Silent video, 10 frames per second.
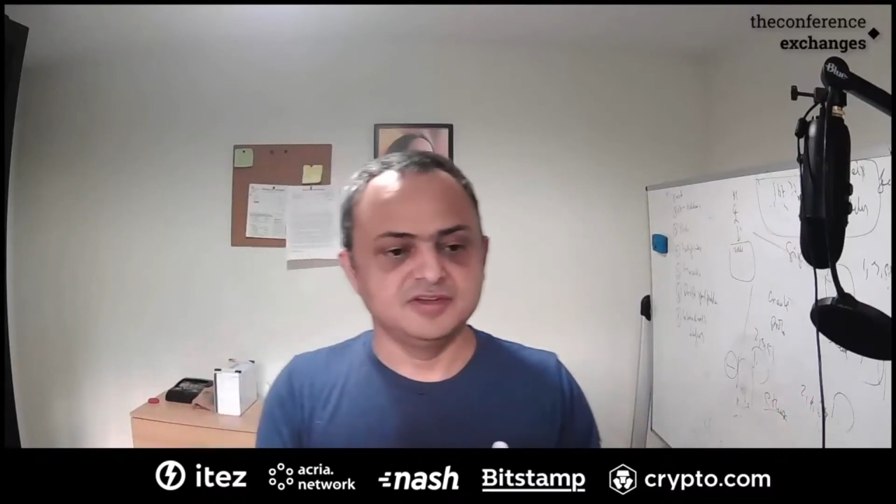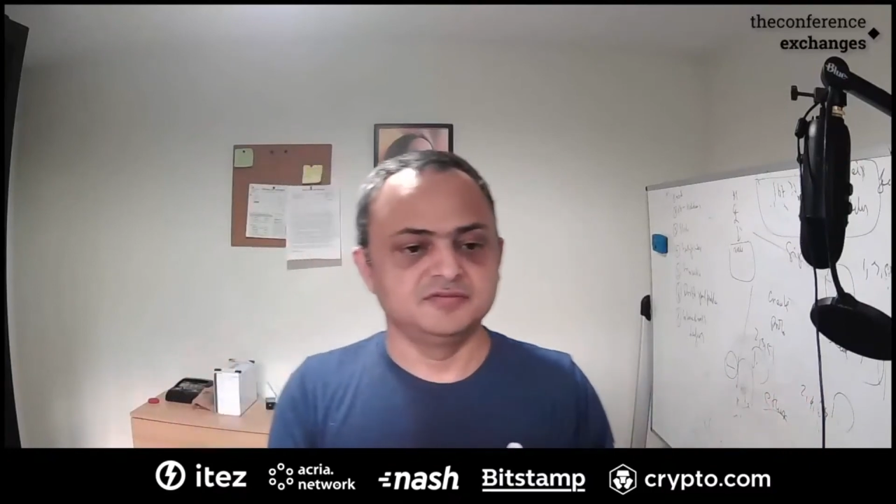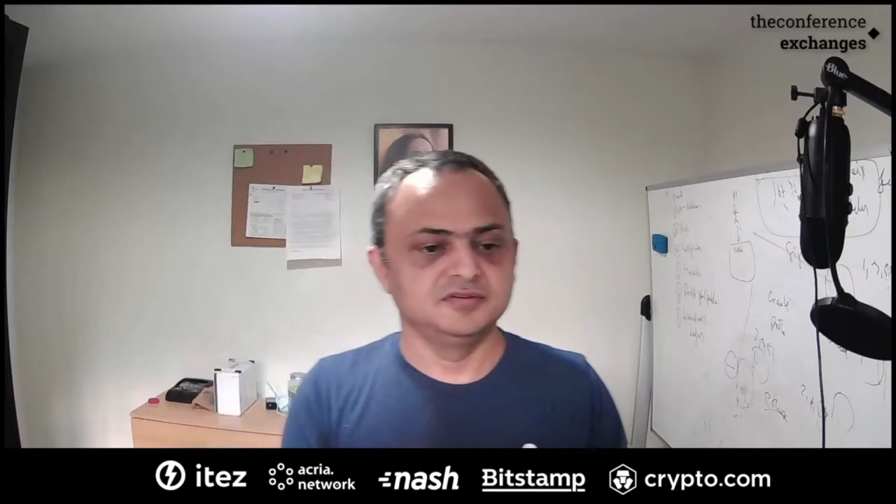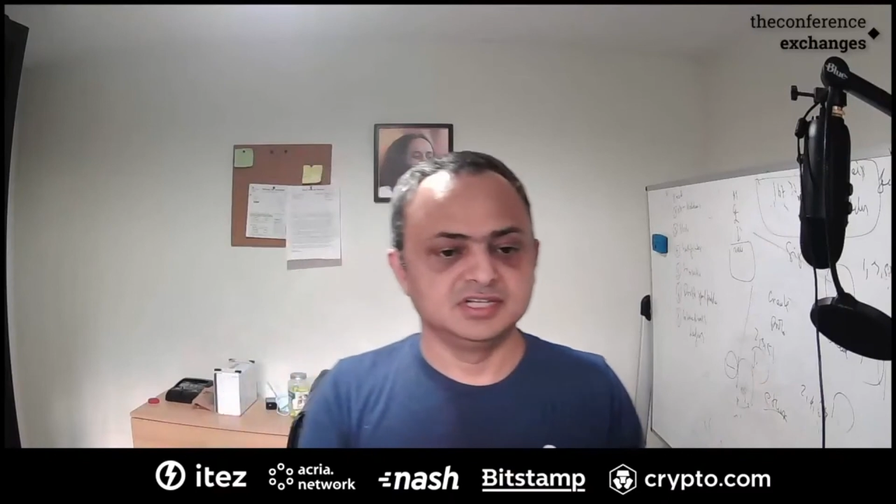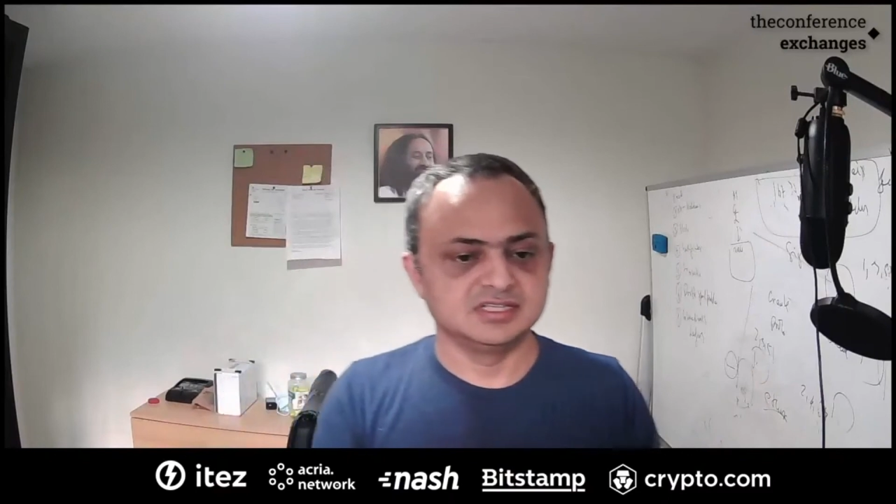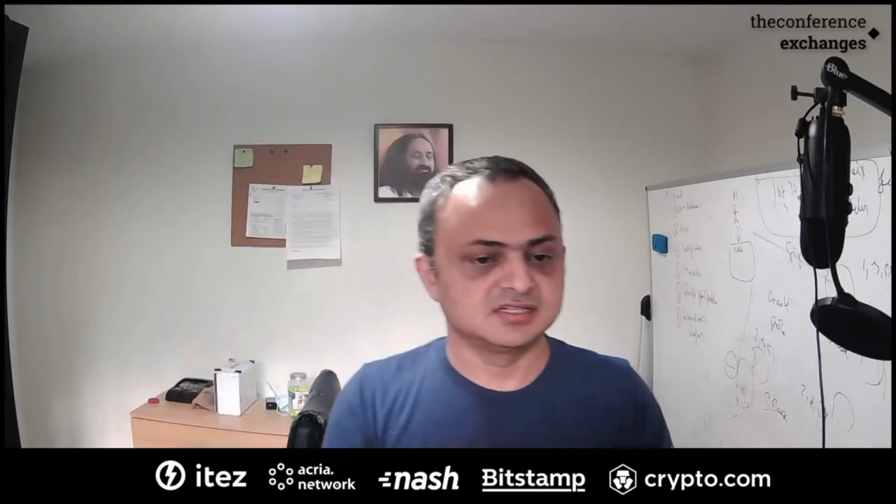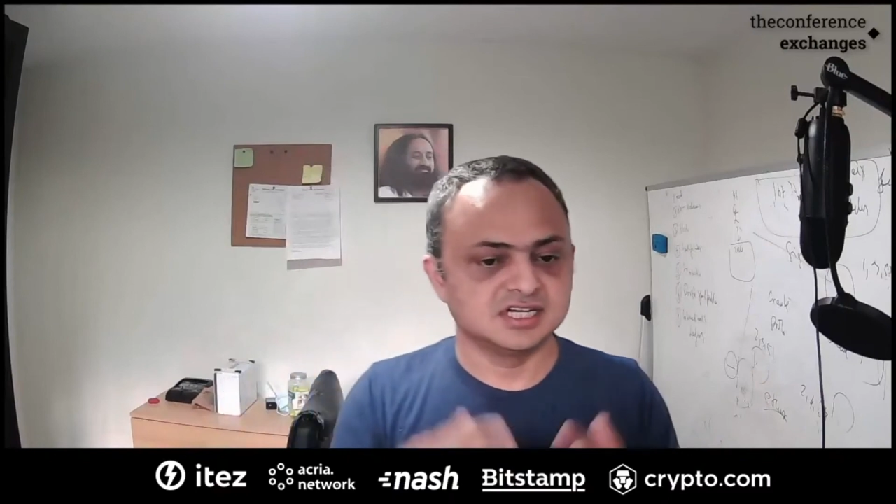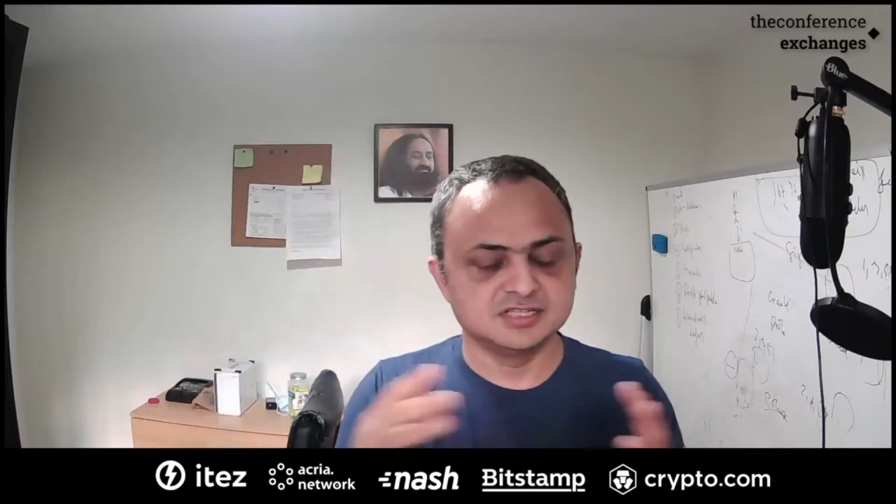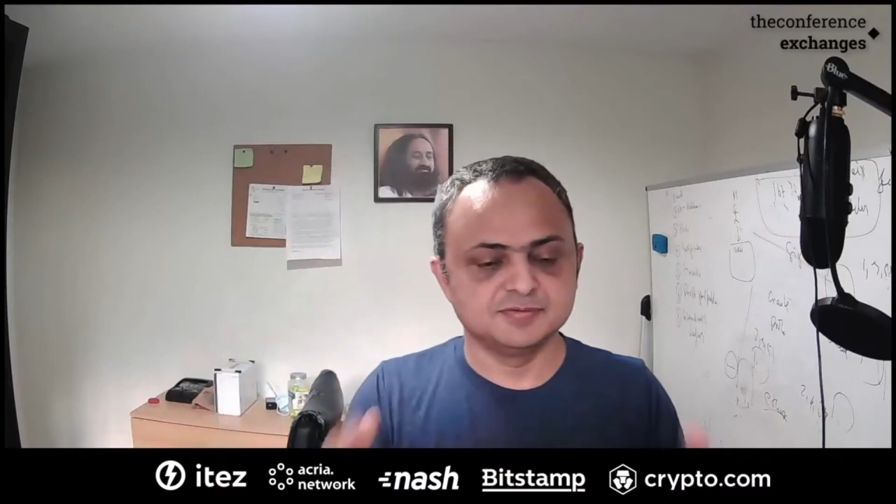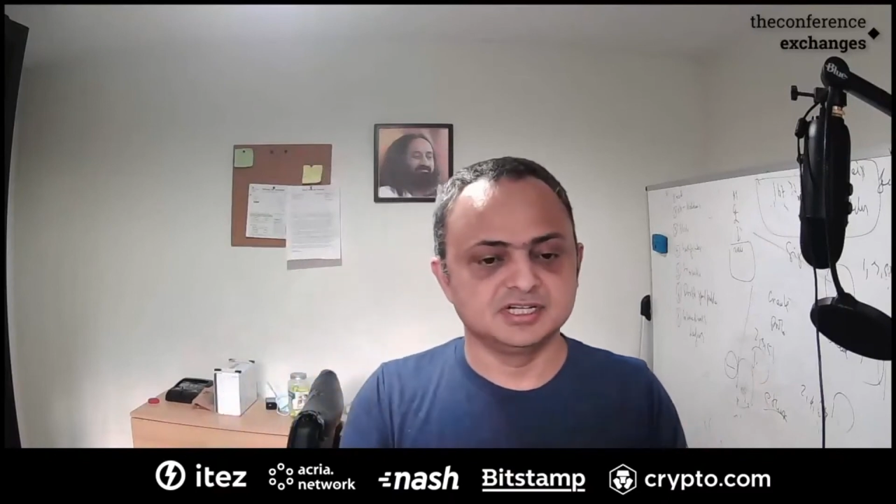of everyone it's
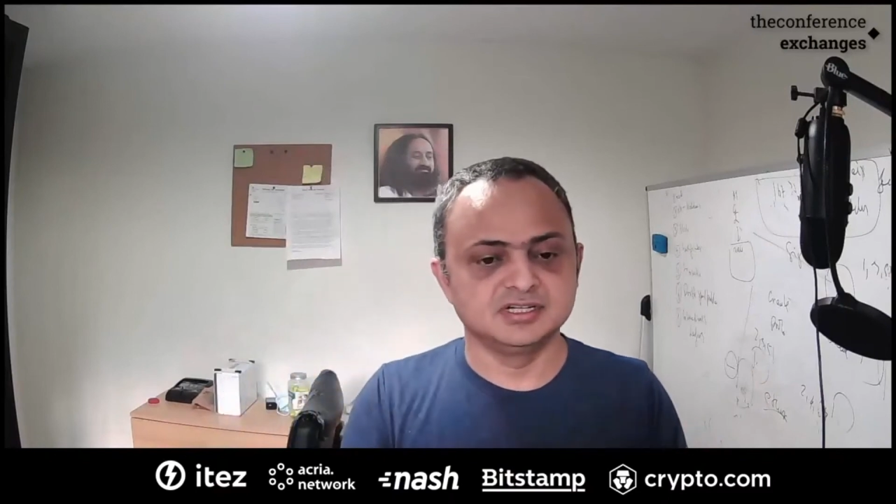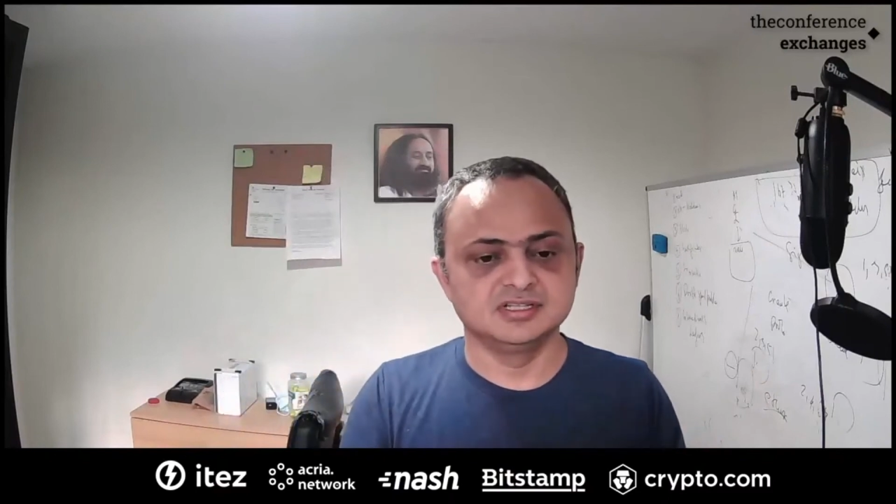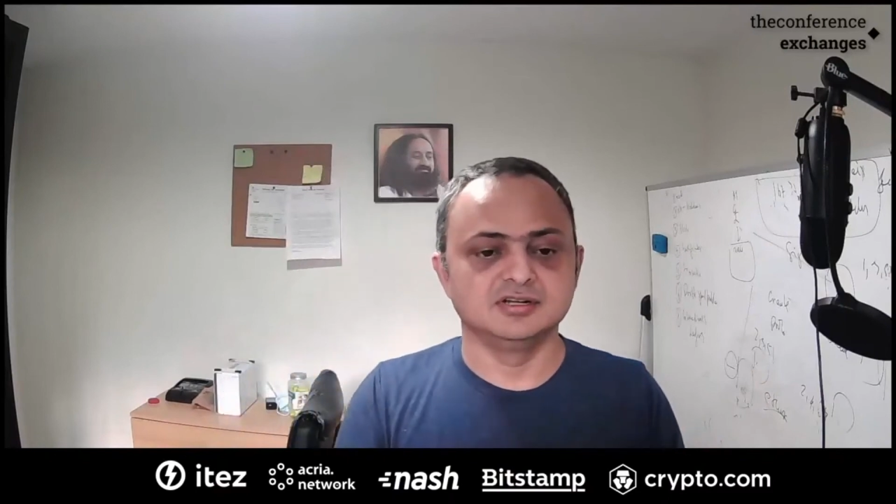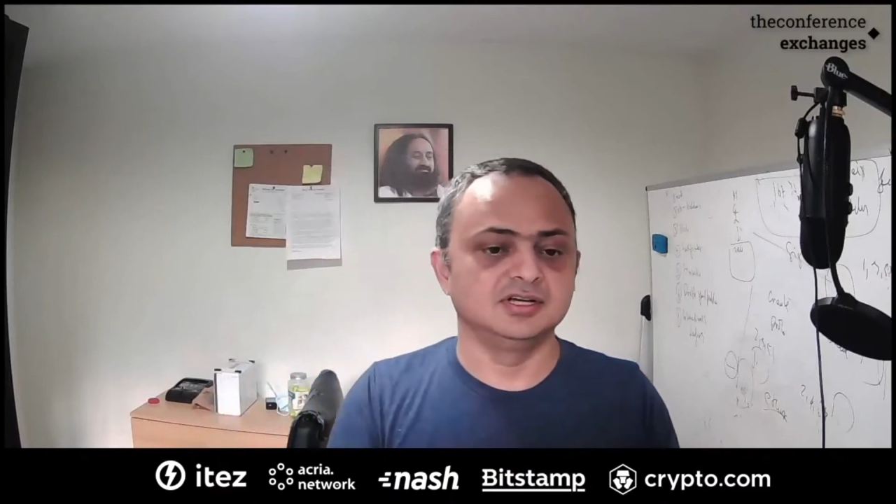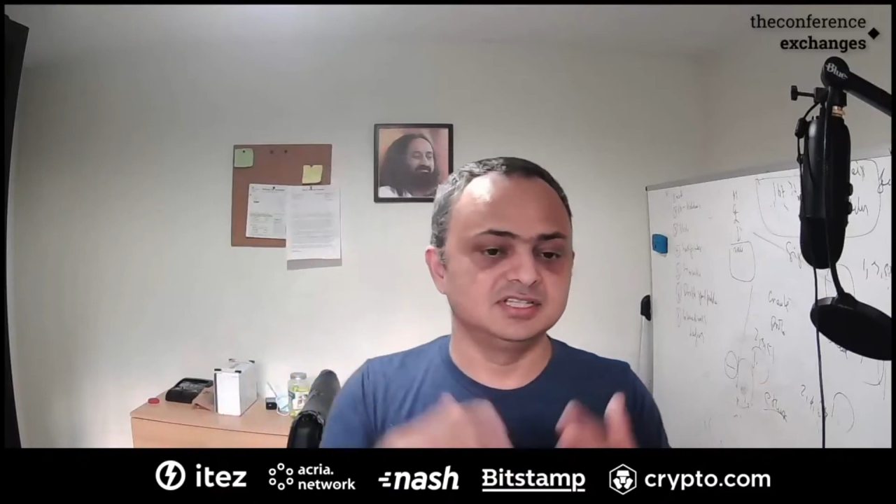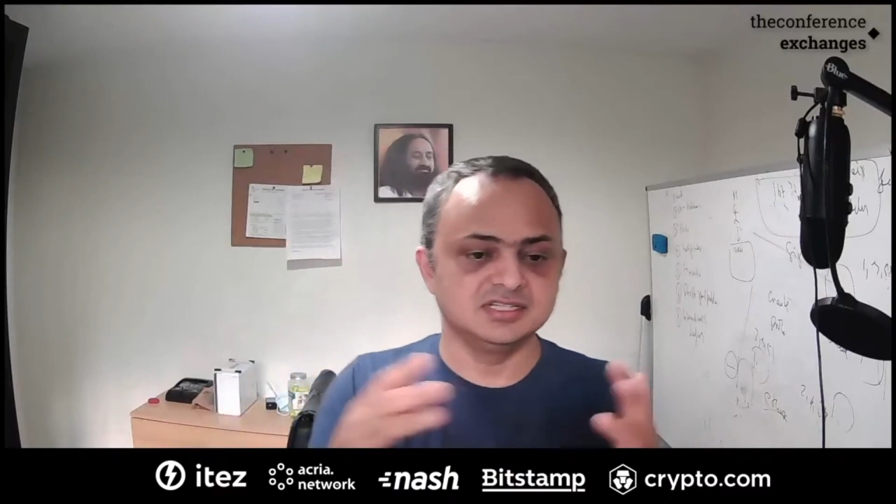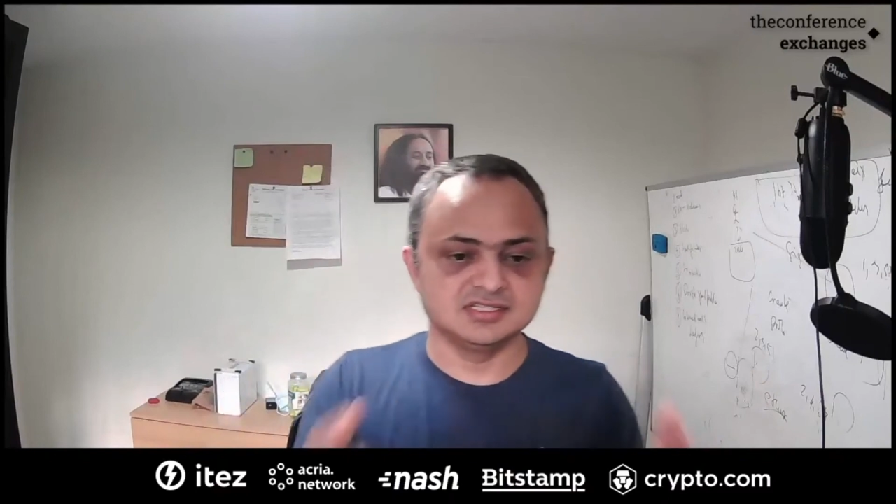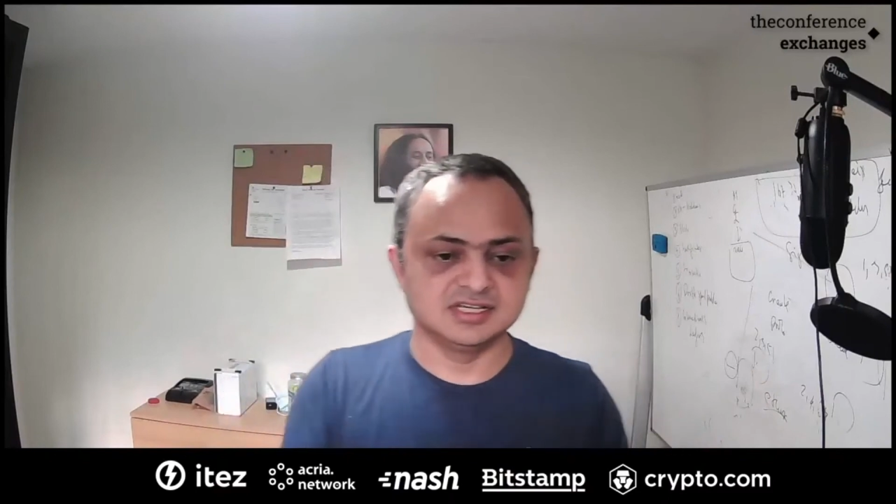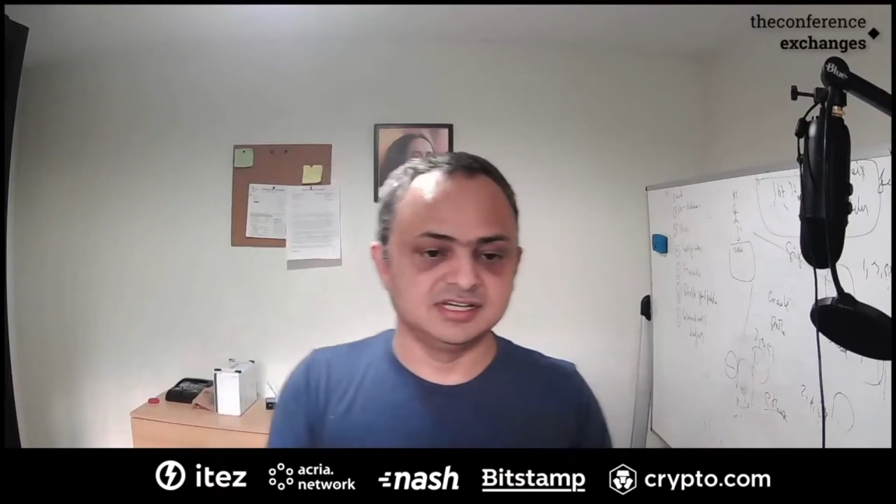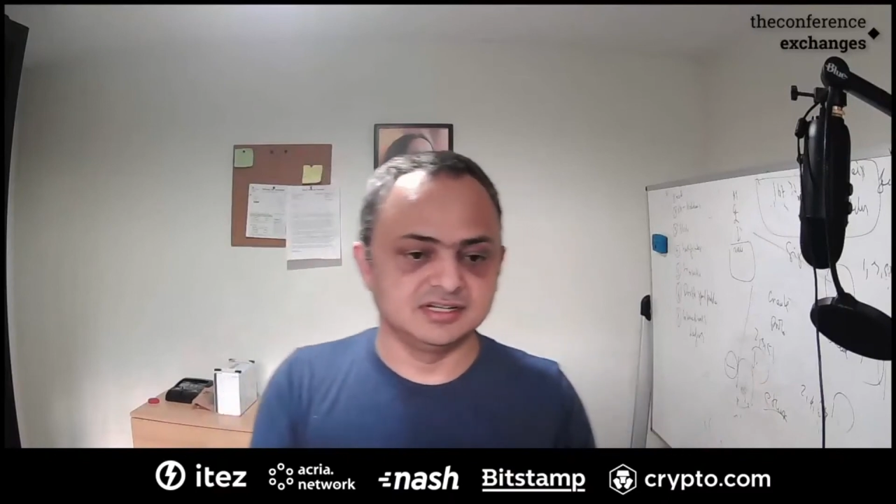transparent the logic
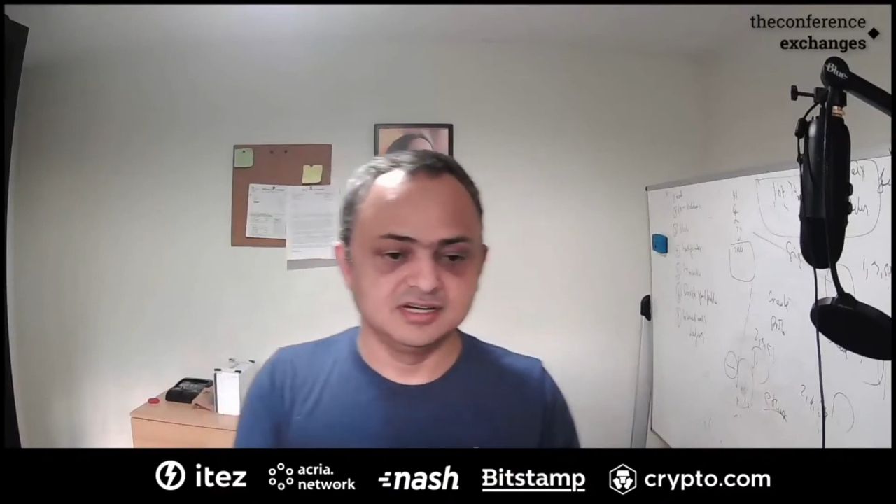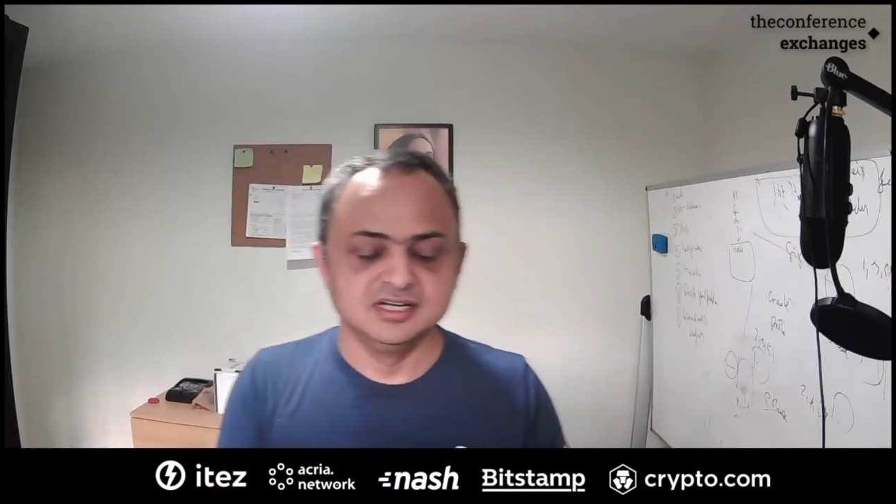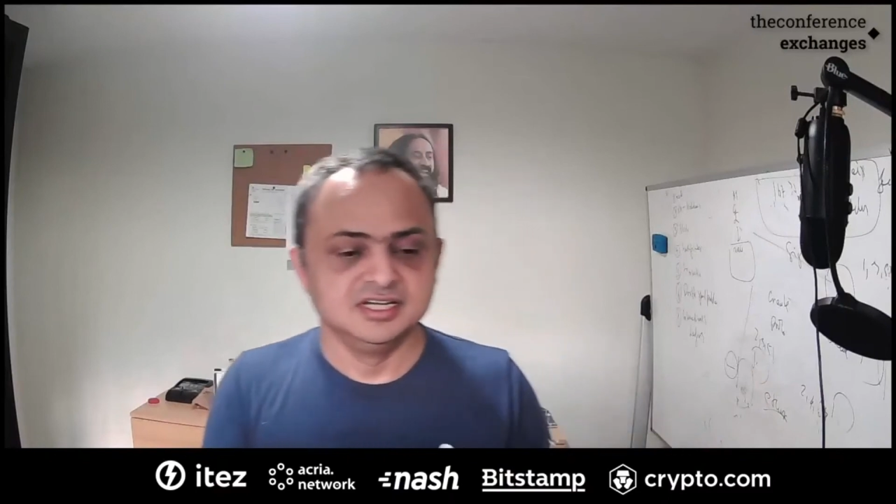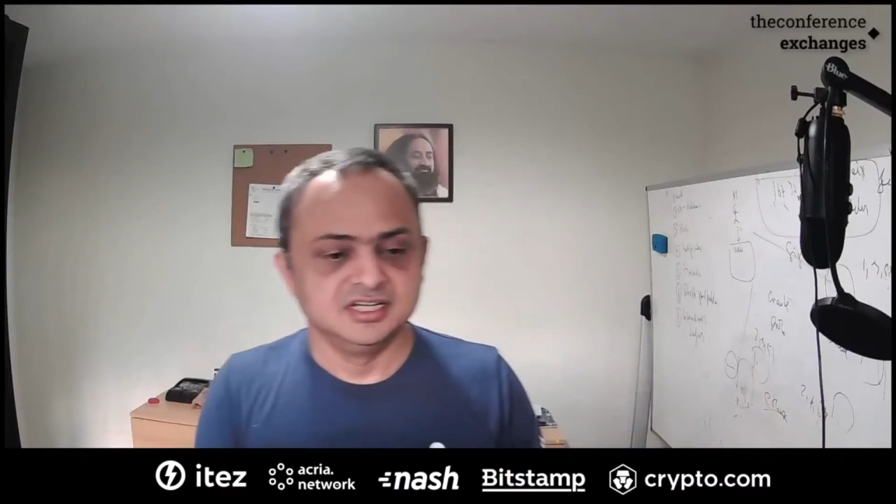is there